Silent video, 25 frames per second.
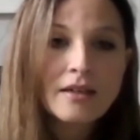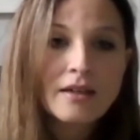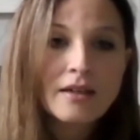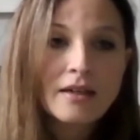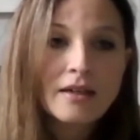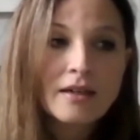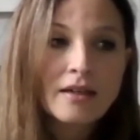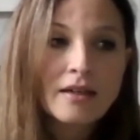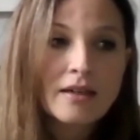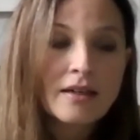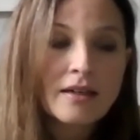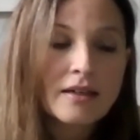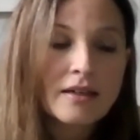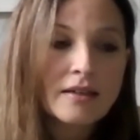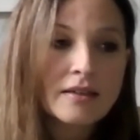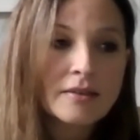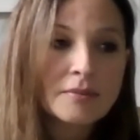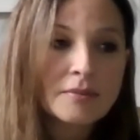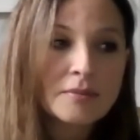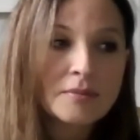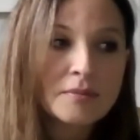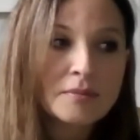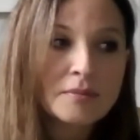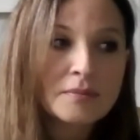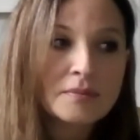
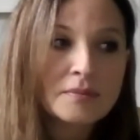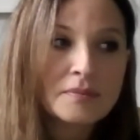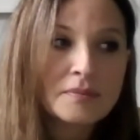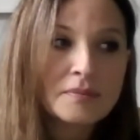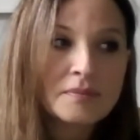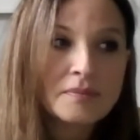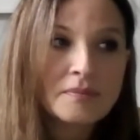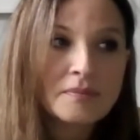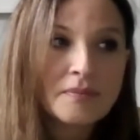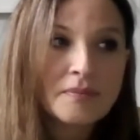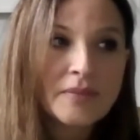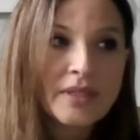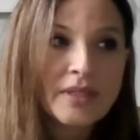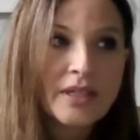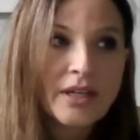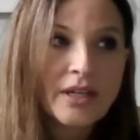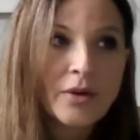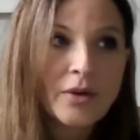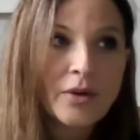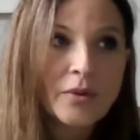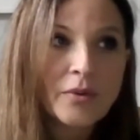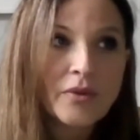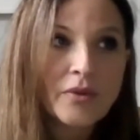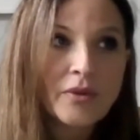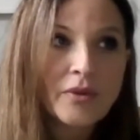um, you
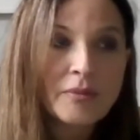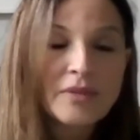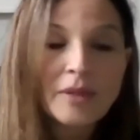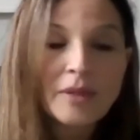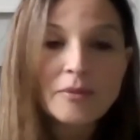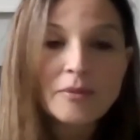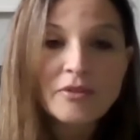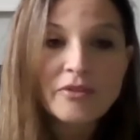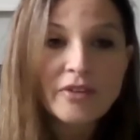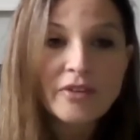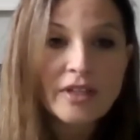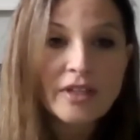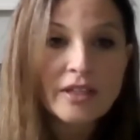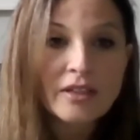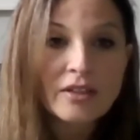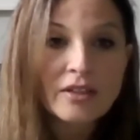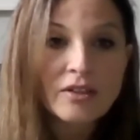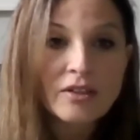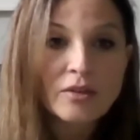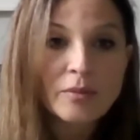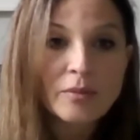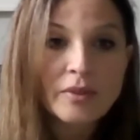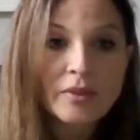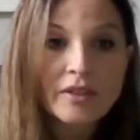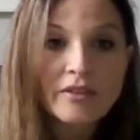know, sometimes feeling a
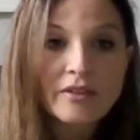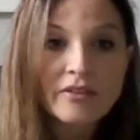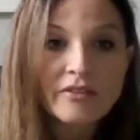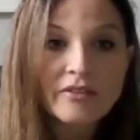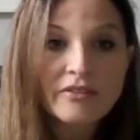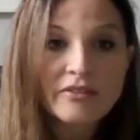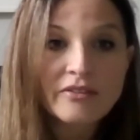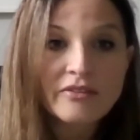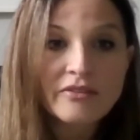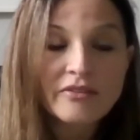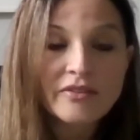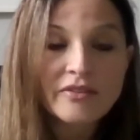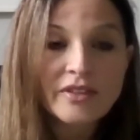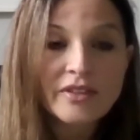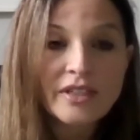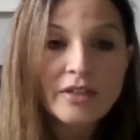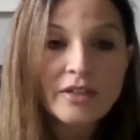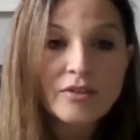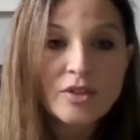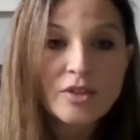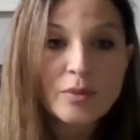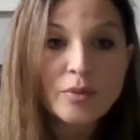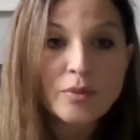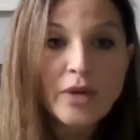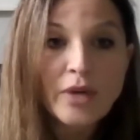little bit of, you know,
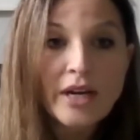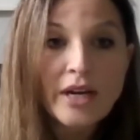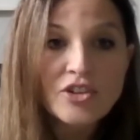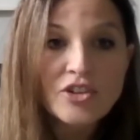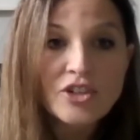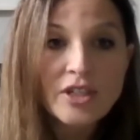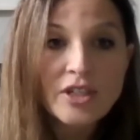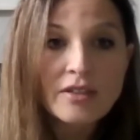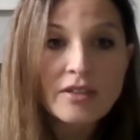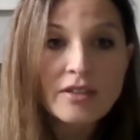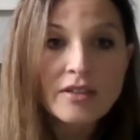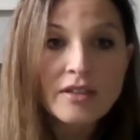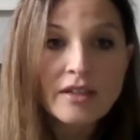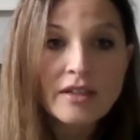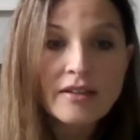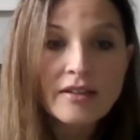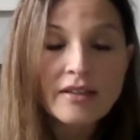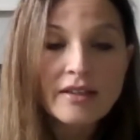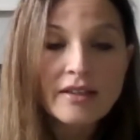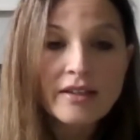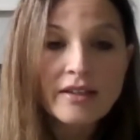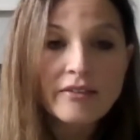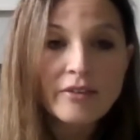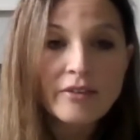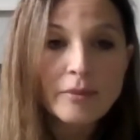depression. I
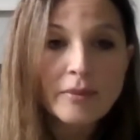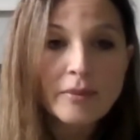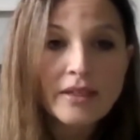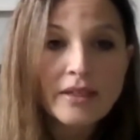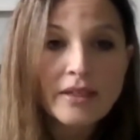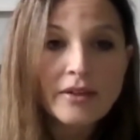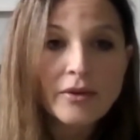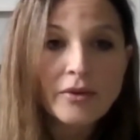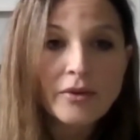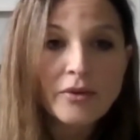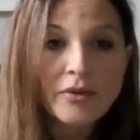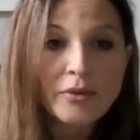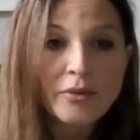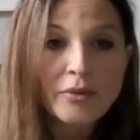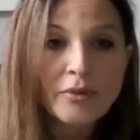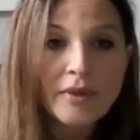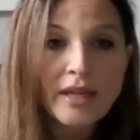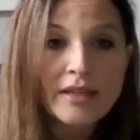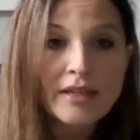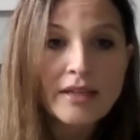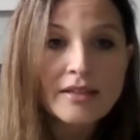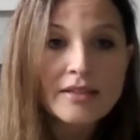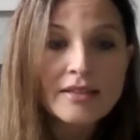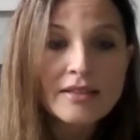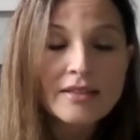think everybody goes through
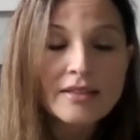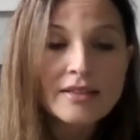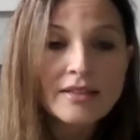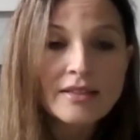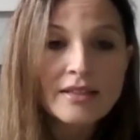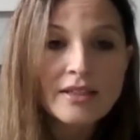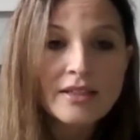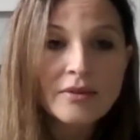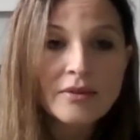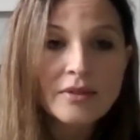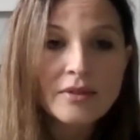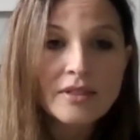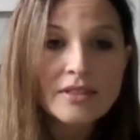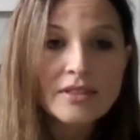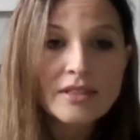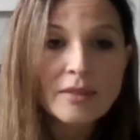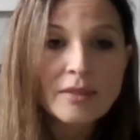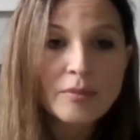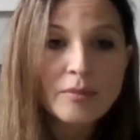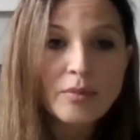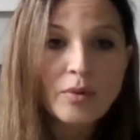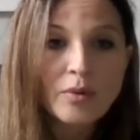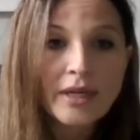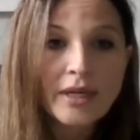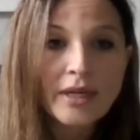that, you know, at
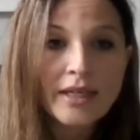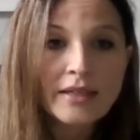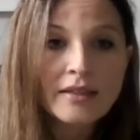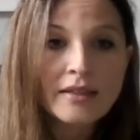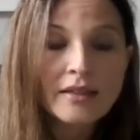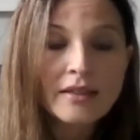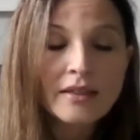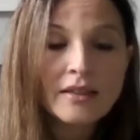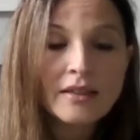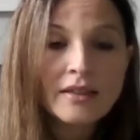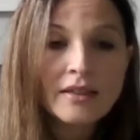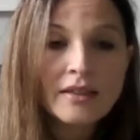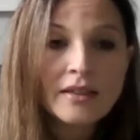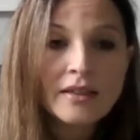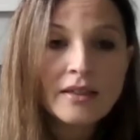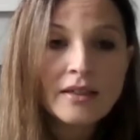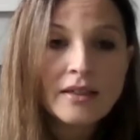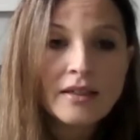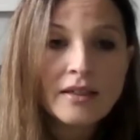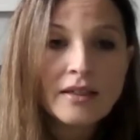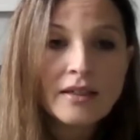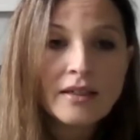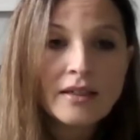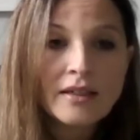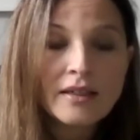some point.
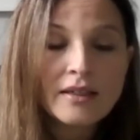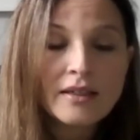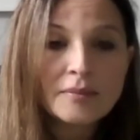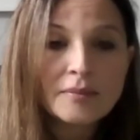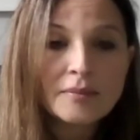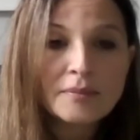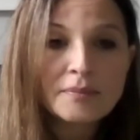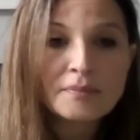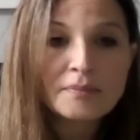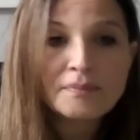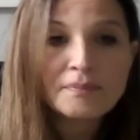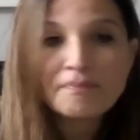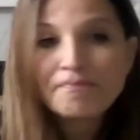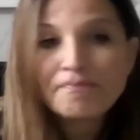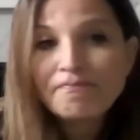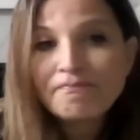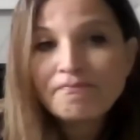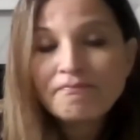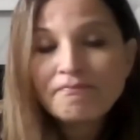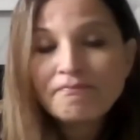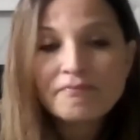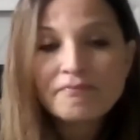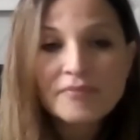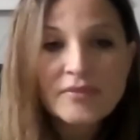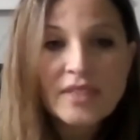Um,
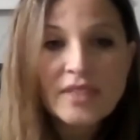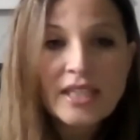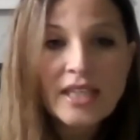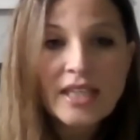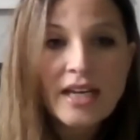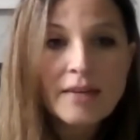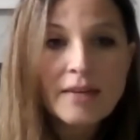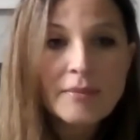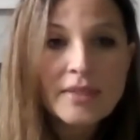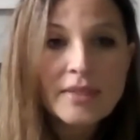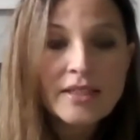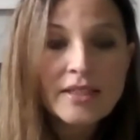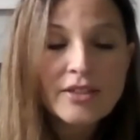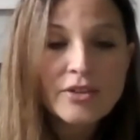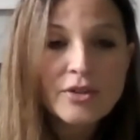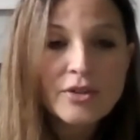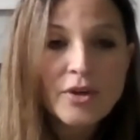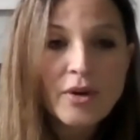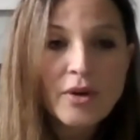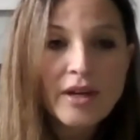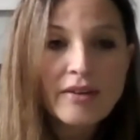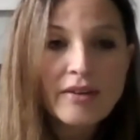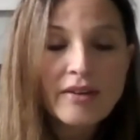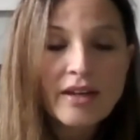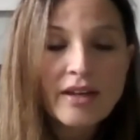yeah, I mean, you know,
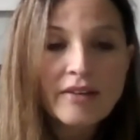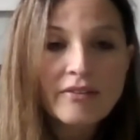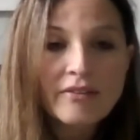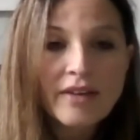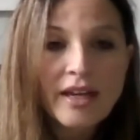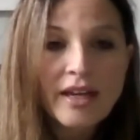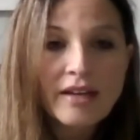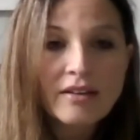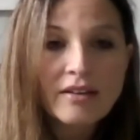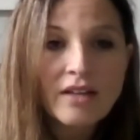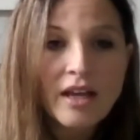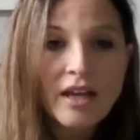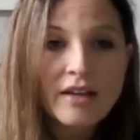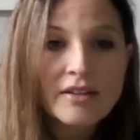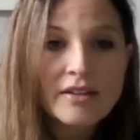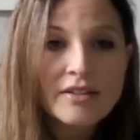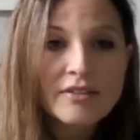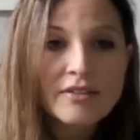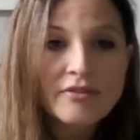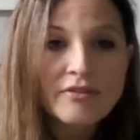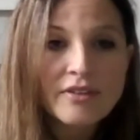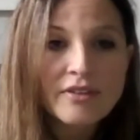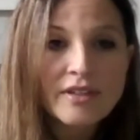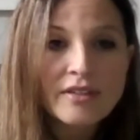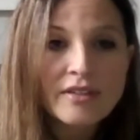I, have had a lot of
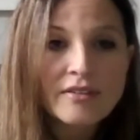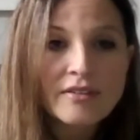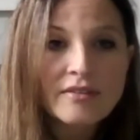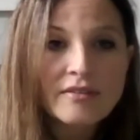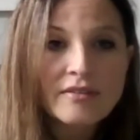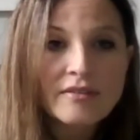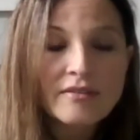different